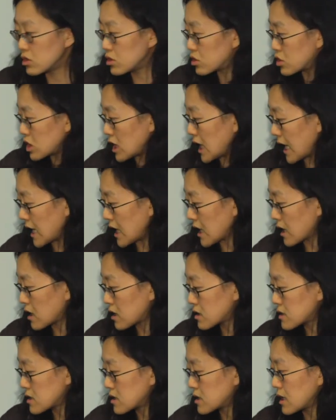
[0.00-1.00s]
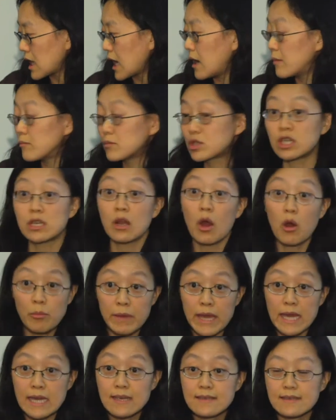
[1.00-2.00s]
genetics,
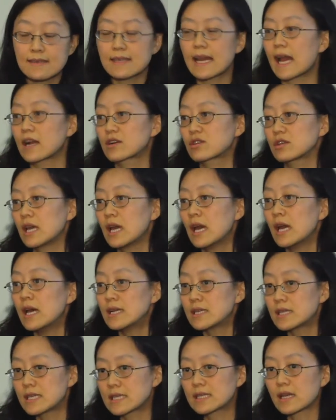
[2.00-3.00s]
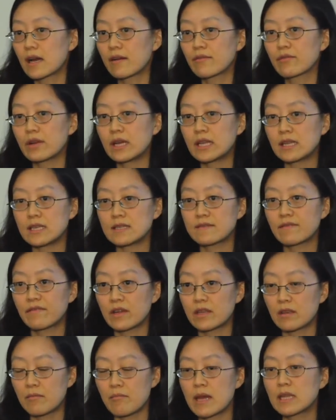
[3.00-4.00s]
genomics, actually, discovering these
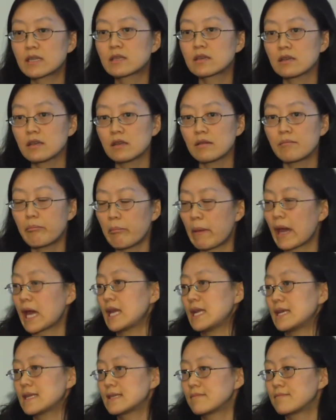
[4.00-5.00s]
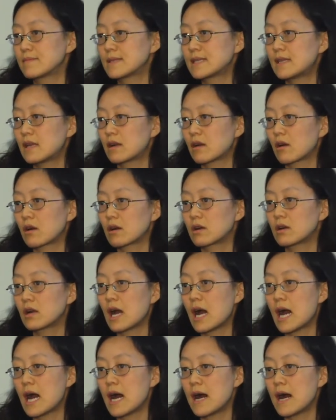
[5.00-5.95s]
fundamental mechanisms that are